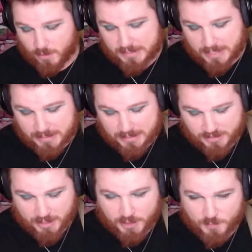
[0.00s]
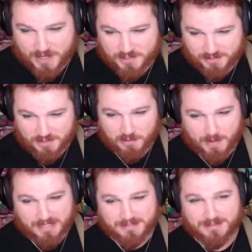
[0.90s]
a decent night's wages
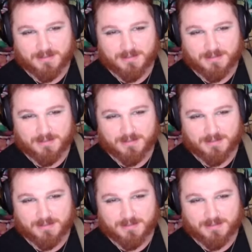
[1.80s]
already